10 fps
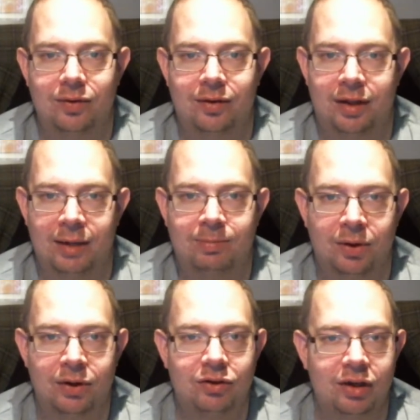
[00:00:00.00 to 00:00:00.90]
that
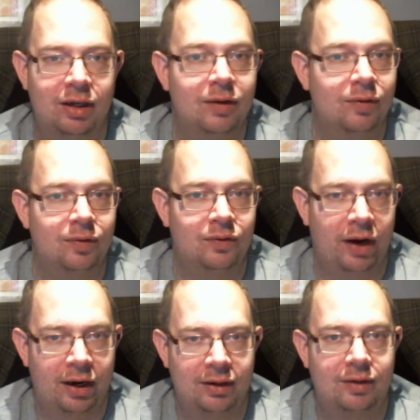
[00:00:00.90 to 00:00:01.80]
much in a
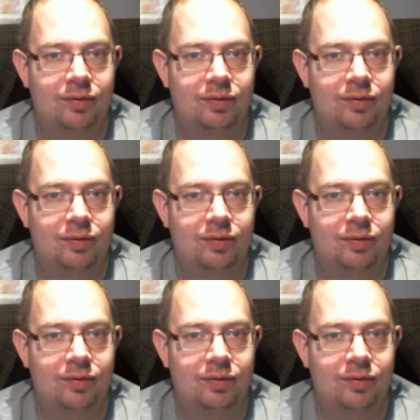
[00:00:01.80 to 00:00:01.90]
very,